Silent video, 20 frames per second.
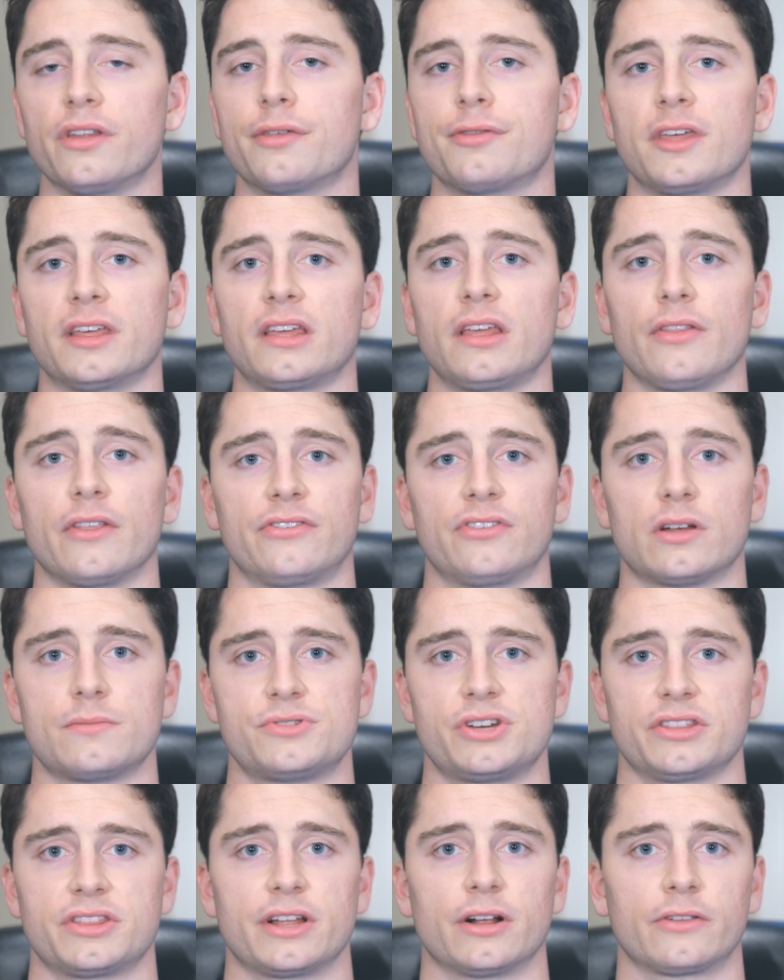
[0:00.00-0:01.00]
thinking the
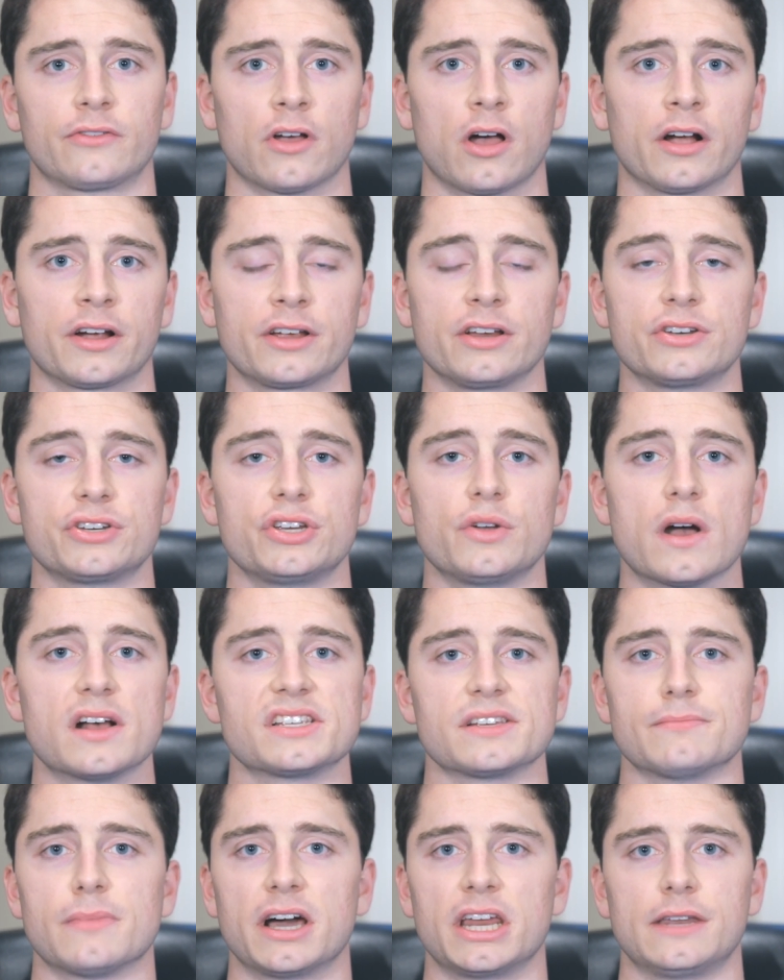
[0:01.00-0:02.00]
subject they are talking to has
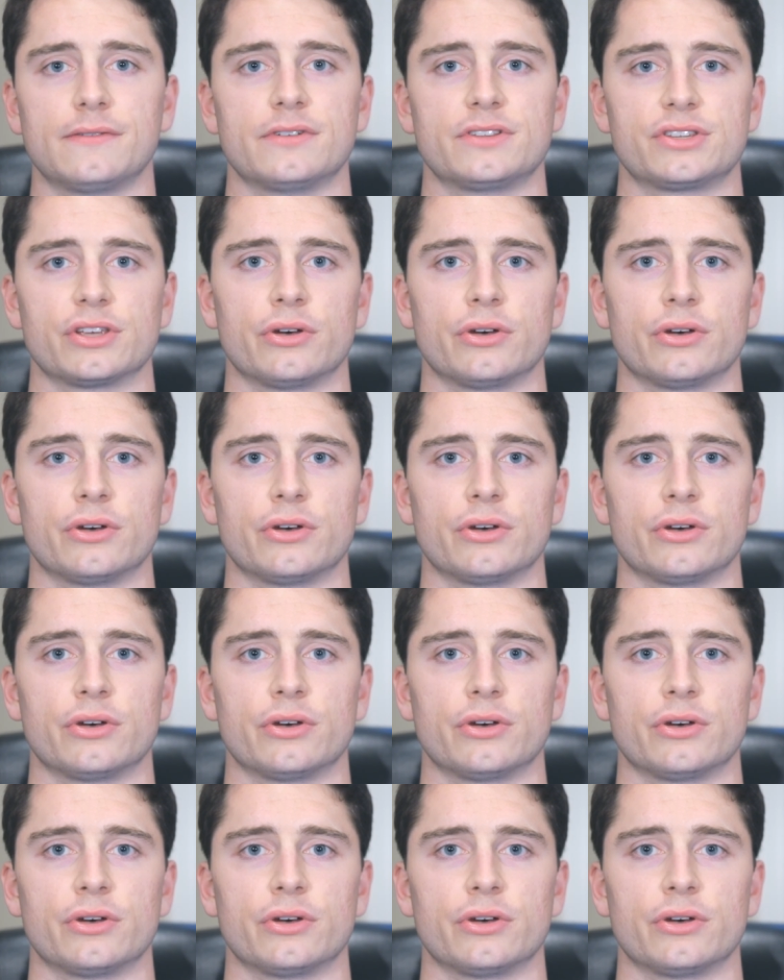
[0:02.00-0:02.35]
a mind of its